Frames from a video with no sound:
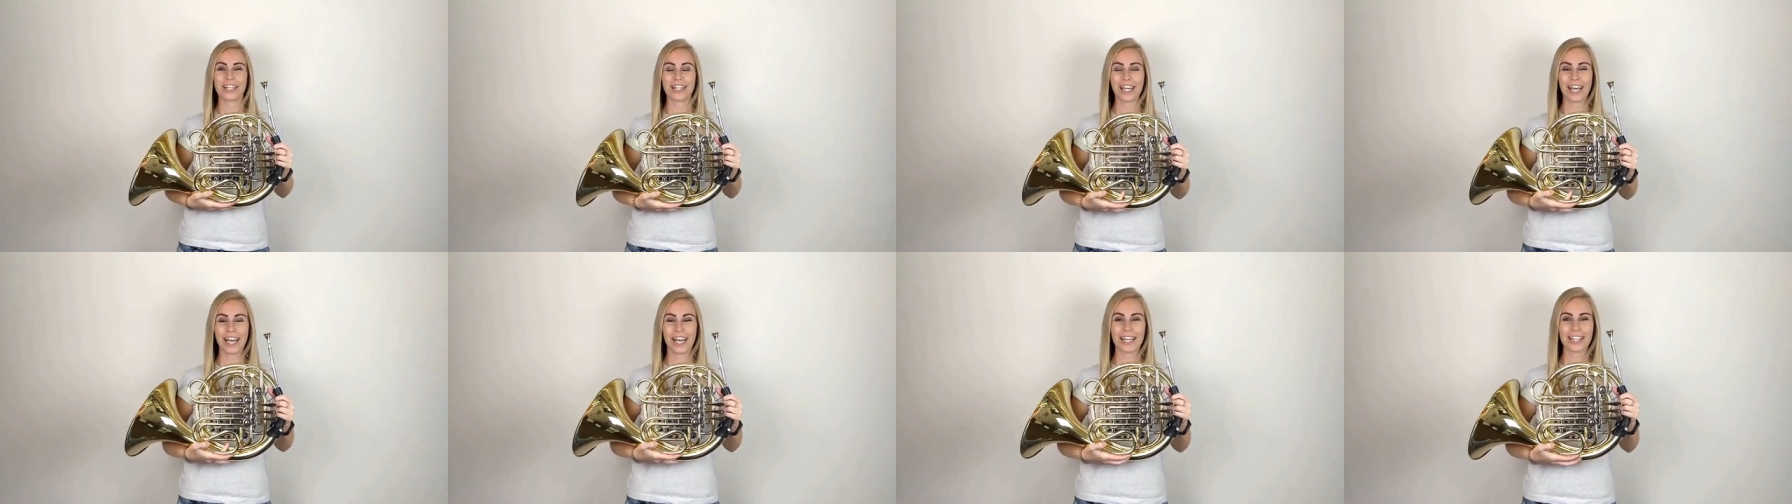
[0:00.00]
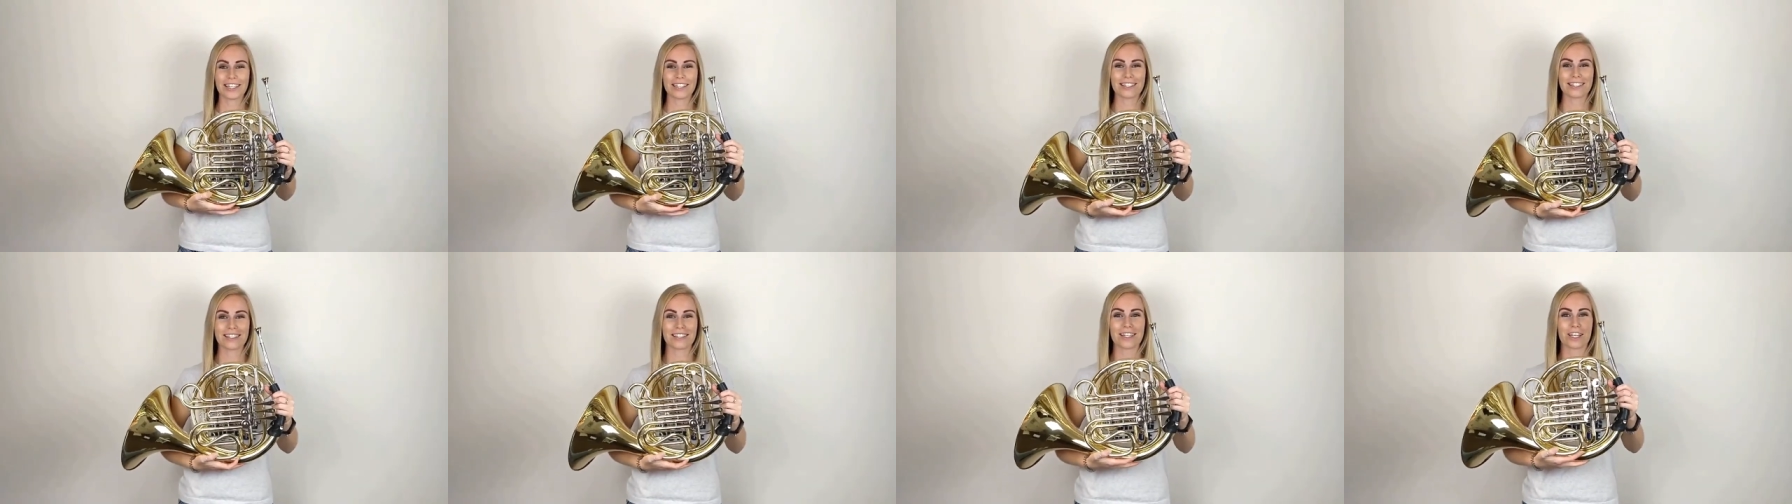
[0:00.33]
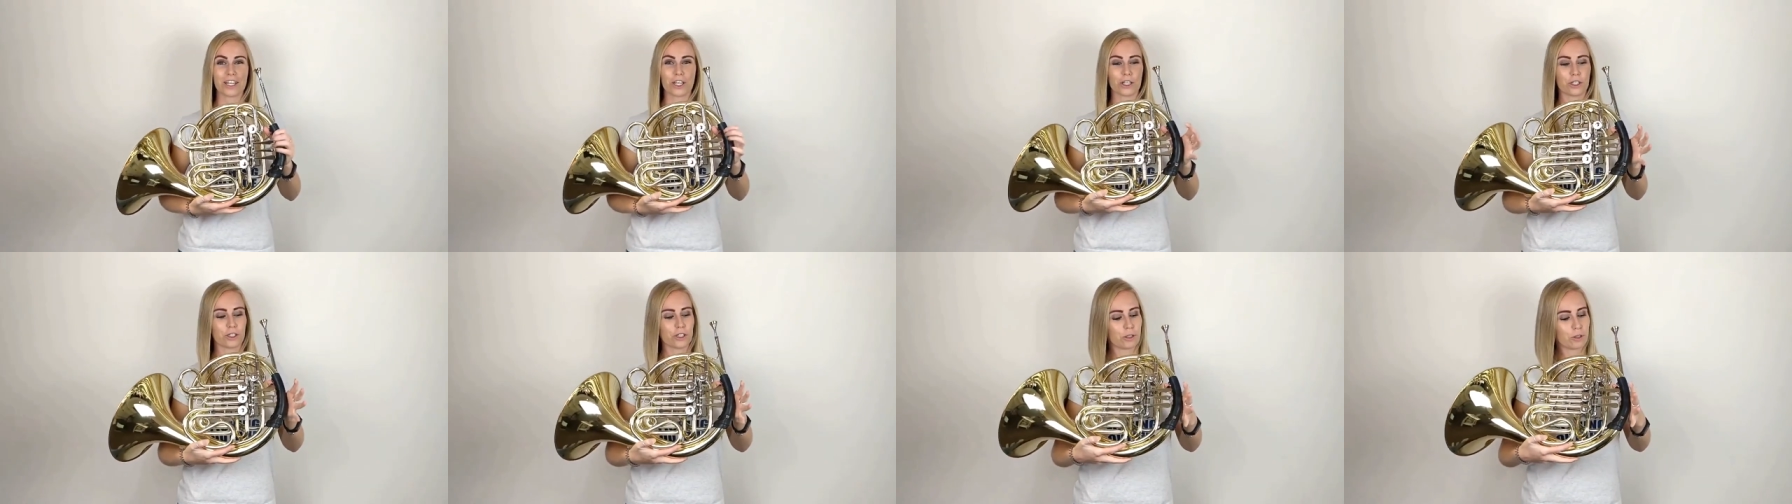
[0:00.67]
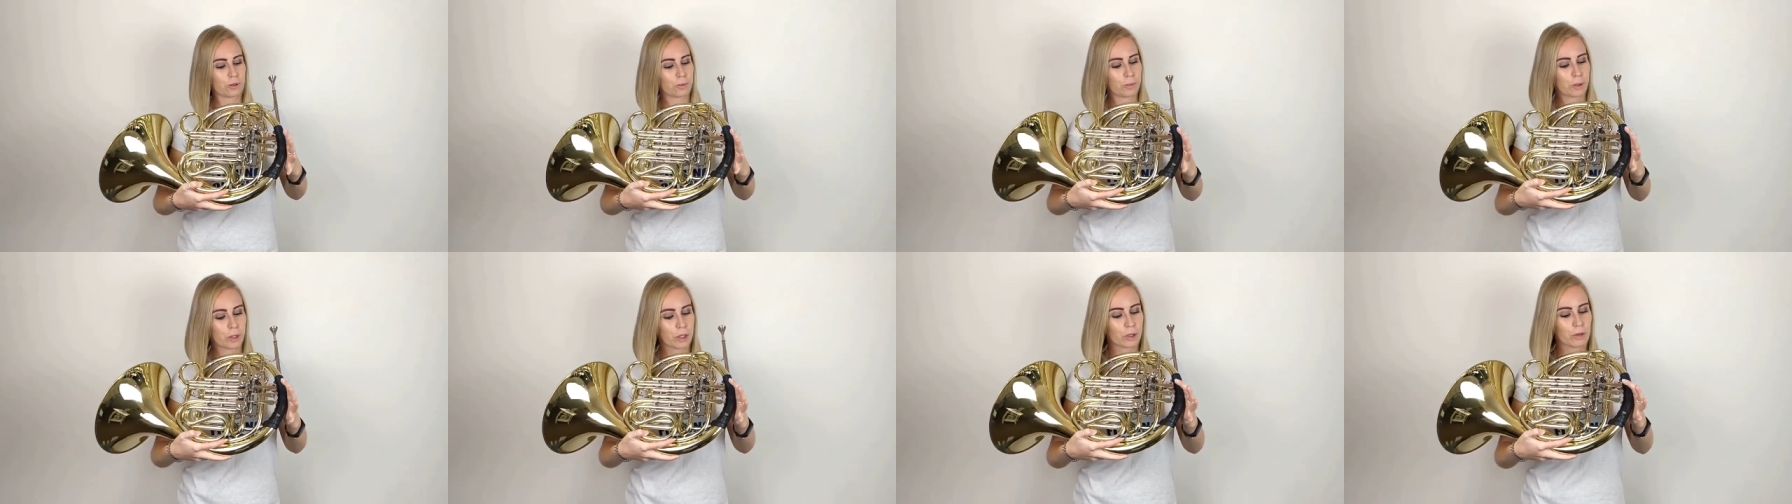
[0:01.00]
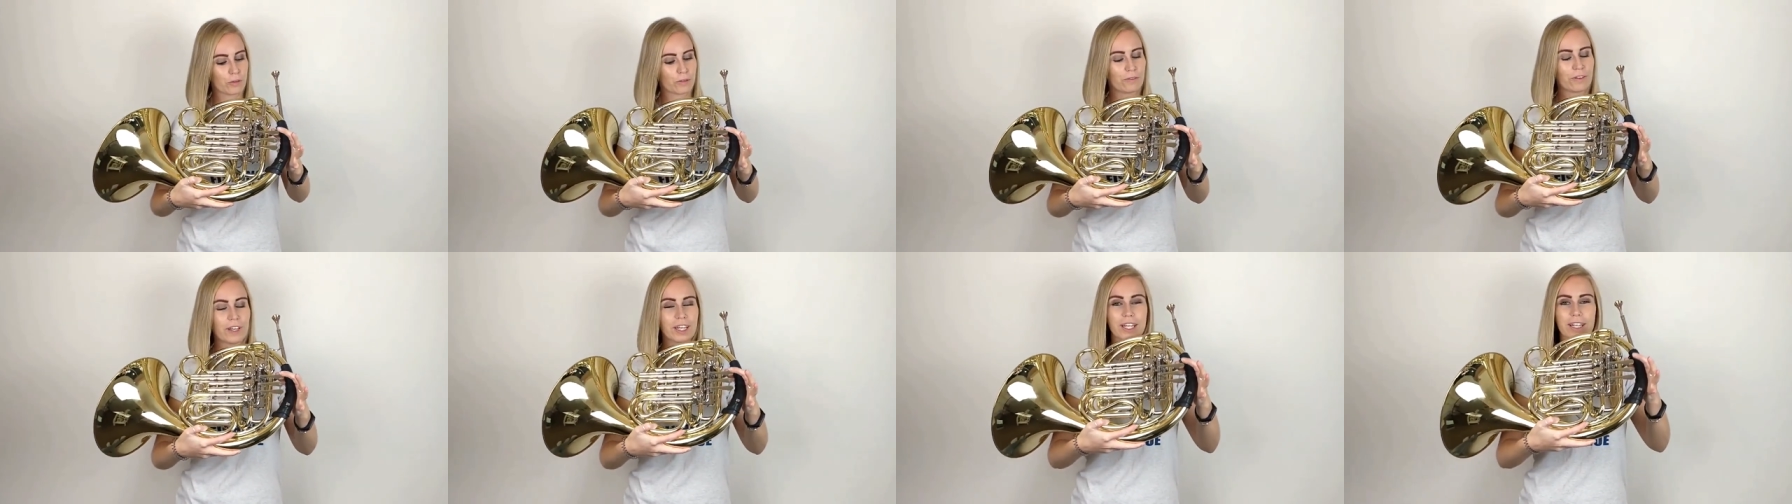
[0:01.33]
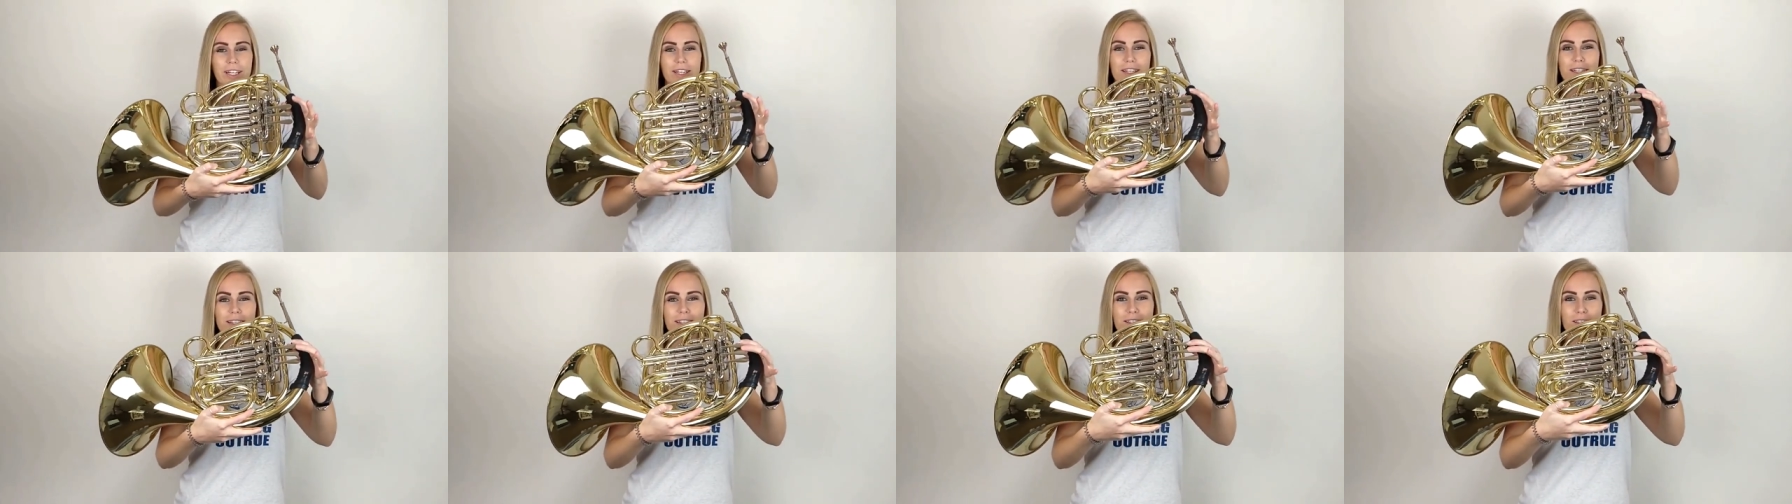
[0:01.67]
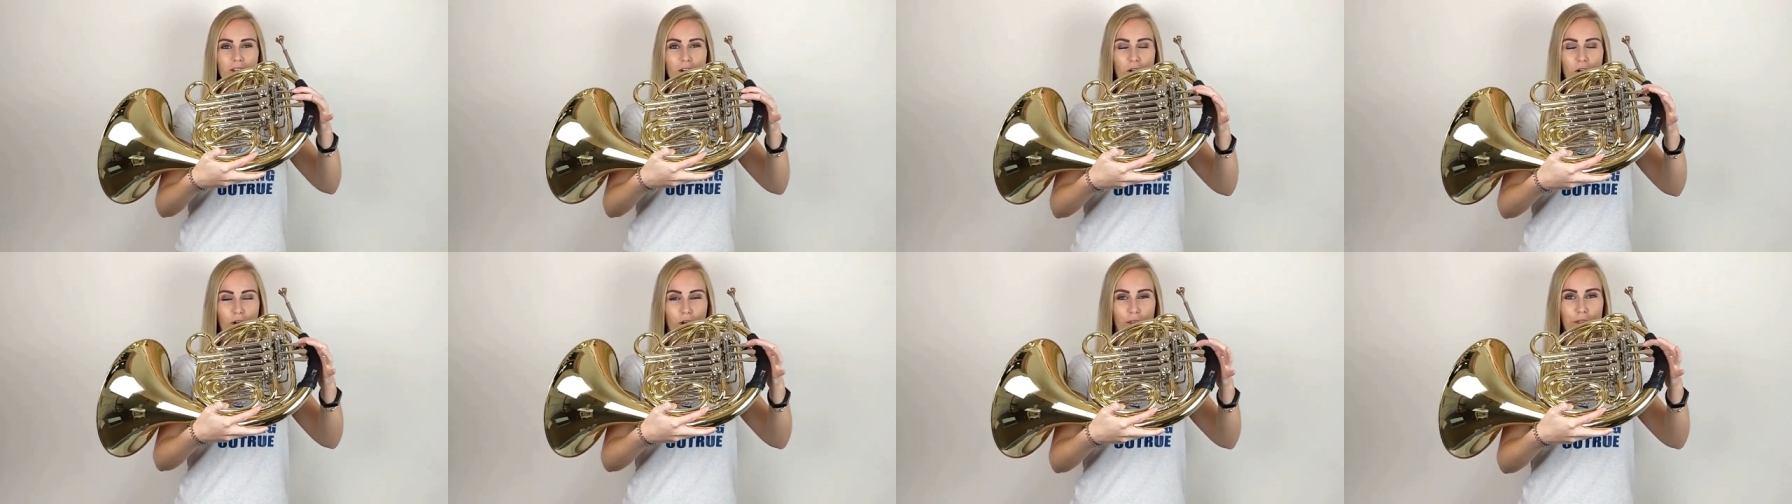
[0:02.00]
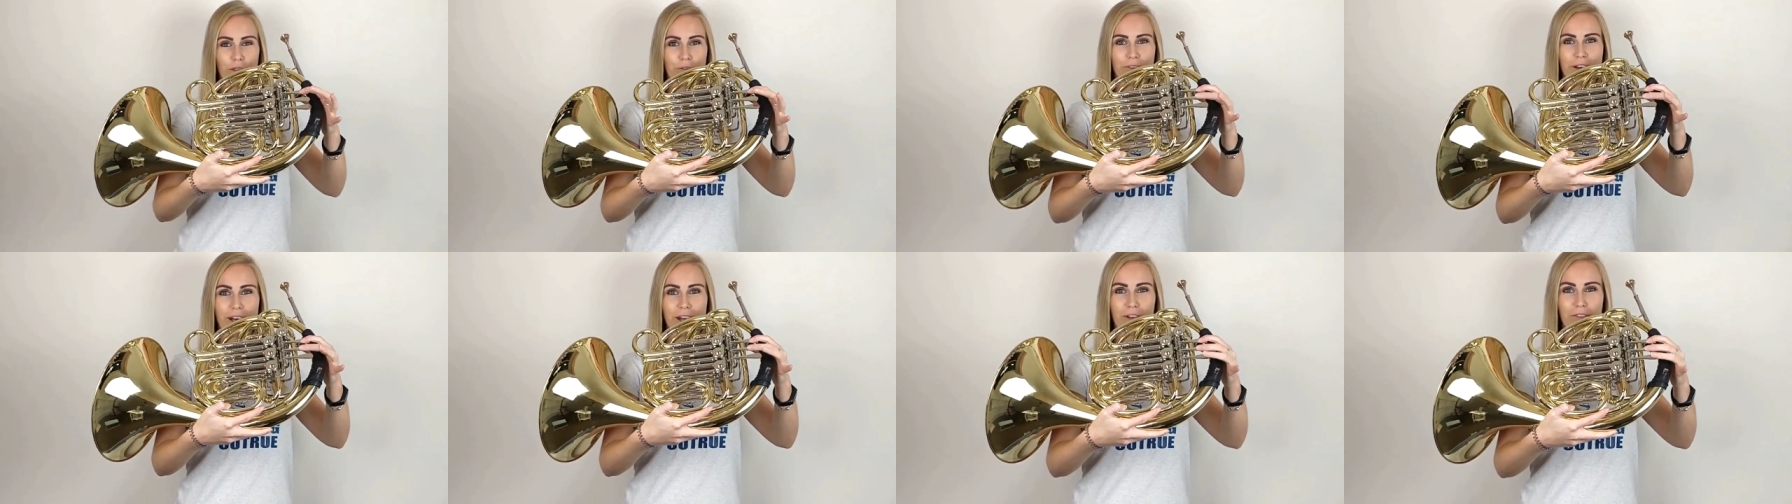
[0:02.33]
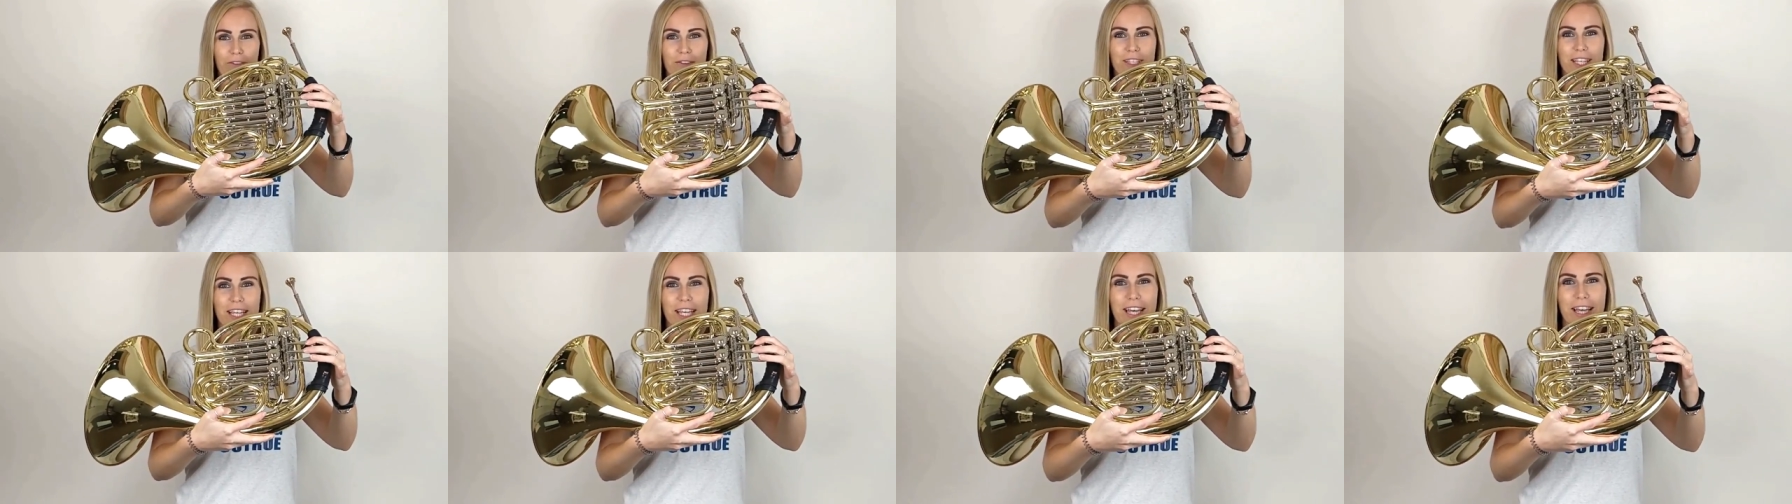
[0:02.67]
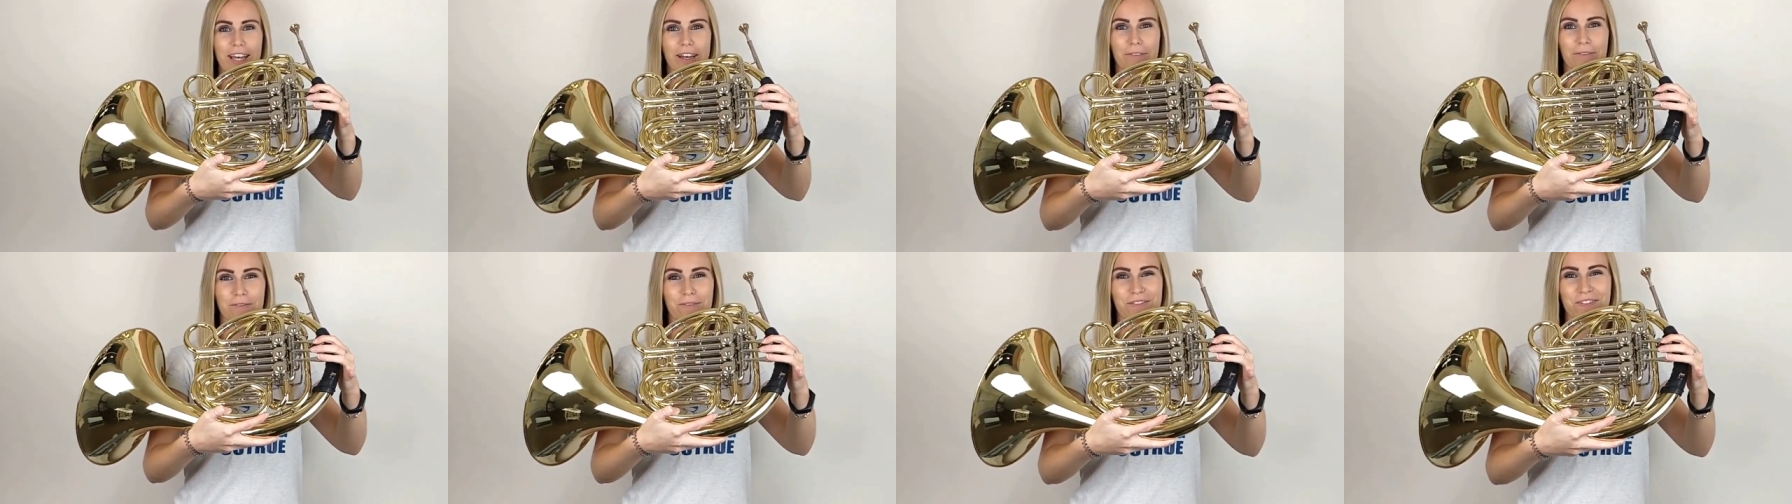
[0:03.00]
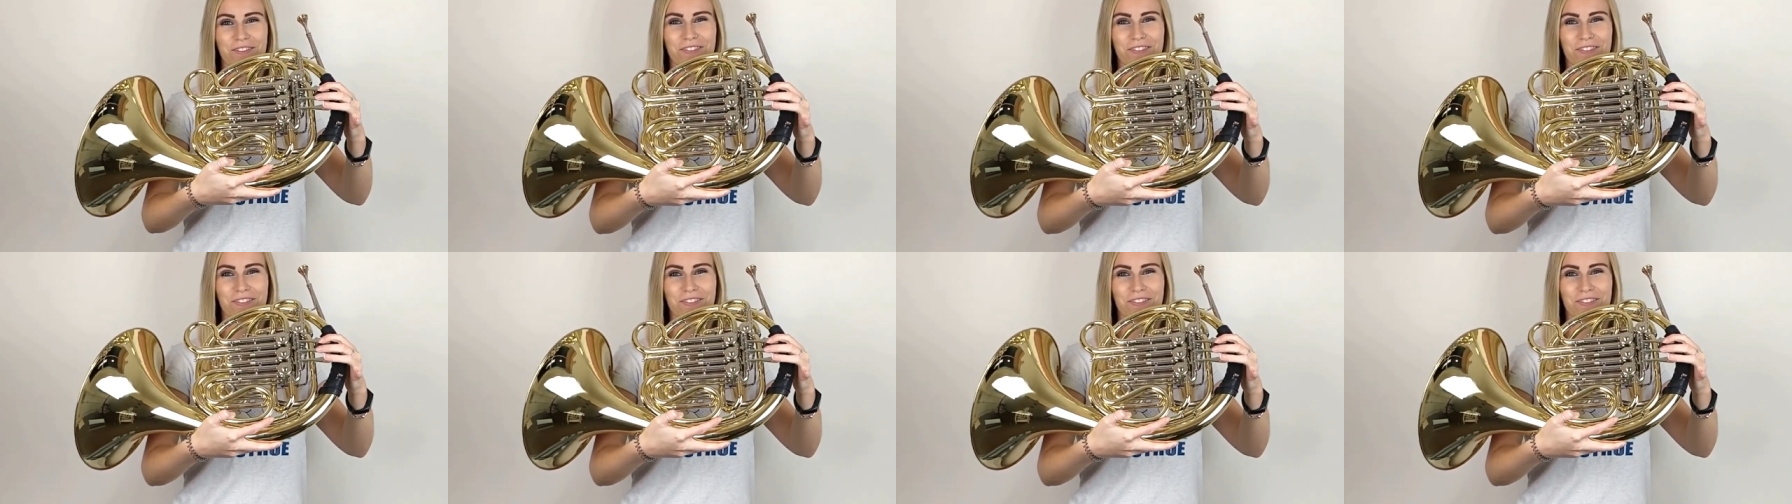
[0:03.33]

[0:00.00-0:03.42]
Next, you put your fingers on the valves here.